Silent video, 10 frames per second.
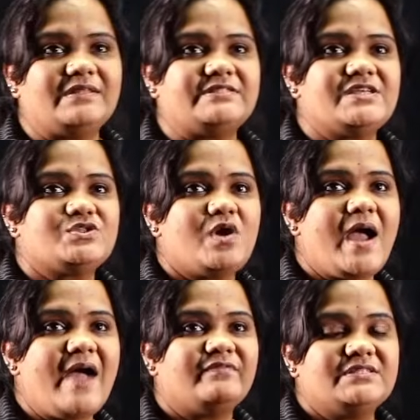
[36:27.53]
Just now I
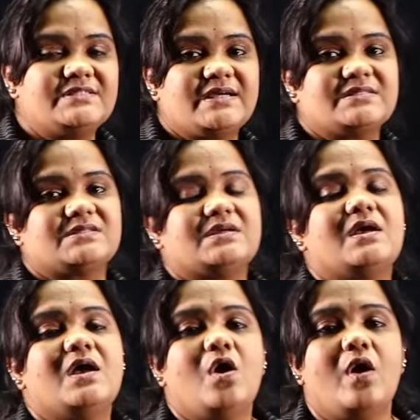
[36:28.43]
have discussed.
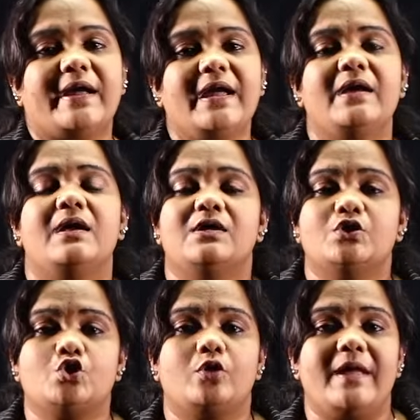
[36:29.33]
Okay.
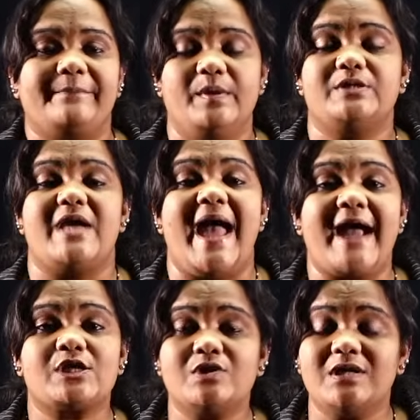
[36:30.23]
So the pitch,
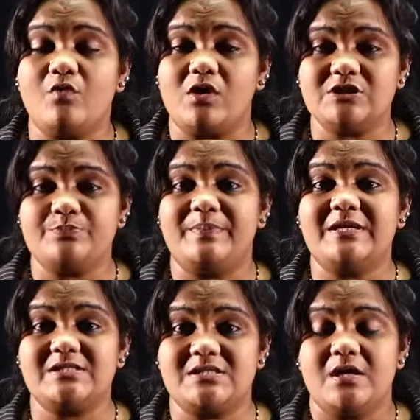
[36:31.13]
actually what is
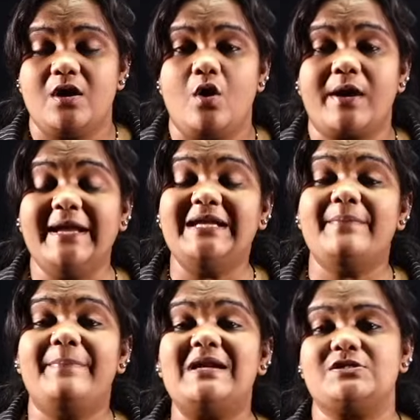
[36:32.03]
pitch? Okay, it
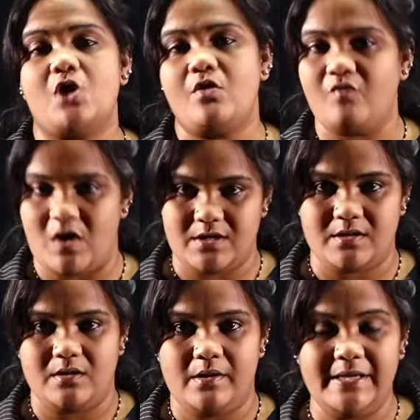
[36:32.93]
depends on what?
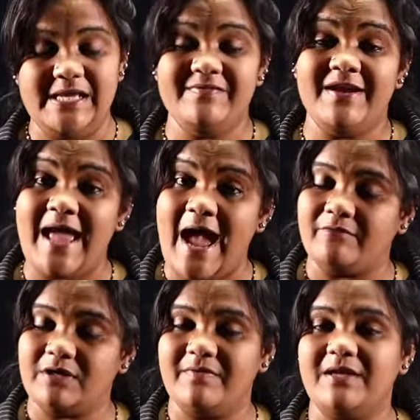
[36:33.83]
Even I have
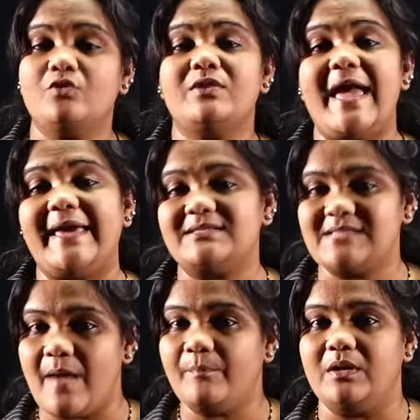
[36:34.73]
given you the
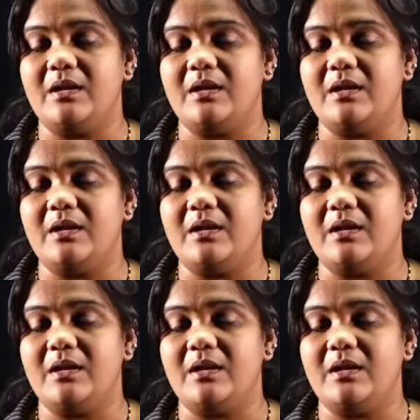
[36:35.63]
example.